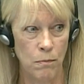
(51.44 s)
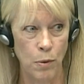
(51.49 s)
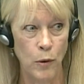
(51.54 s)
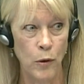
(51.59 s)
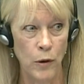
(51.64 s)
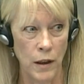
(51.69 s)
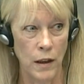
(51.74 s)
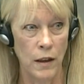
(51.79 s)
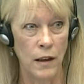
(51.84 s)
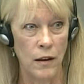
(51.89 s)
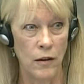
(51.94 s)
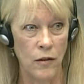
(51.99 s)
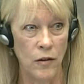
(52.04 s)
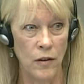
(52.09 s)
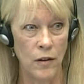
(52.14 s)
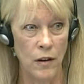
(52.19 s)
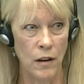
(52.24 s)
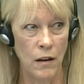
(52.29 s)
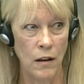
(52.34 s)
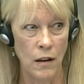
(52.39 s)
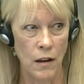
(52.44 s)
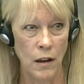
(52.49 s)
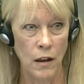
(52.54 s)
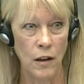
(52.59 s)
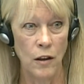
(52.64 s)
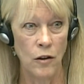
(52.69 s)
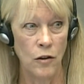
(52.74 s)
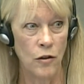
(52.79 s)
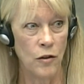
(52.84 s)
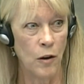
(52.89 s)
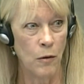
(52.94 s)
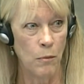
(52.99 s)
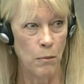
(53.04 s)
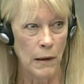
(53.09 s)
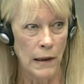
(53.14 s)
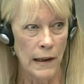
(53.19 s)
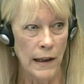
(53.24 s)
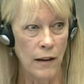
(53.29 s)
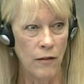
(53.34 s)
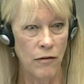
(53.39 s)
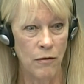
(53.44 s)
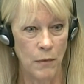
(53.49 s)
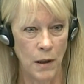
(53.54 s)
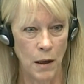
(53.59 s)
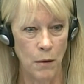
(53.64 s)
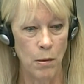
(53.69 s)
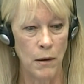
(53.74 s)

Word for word: point is that you don't believe me,